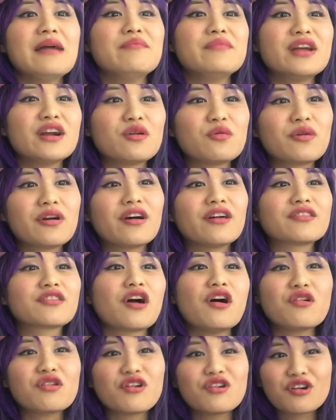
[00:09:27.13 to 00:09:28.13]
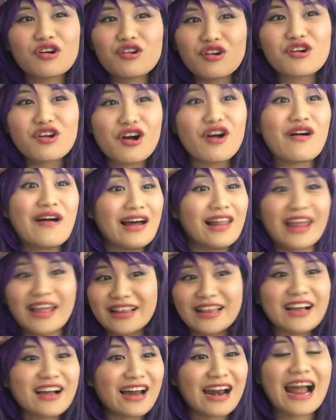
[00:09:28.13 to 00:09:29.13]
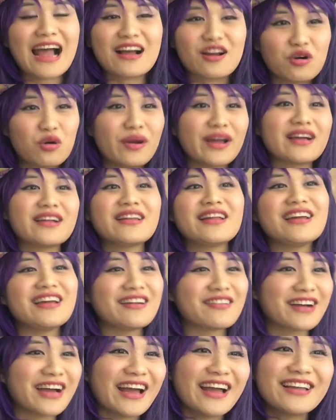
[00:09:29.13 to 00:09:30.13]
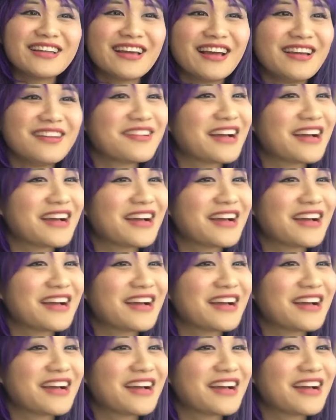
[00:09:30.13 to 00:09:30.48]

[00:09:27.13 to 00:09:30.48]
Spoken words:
Mirror world, go. Like, they gotta act quickly, okay?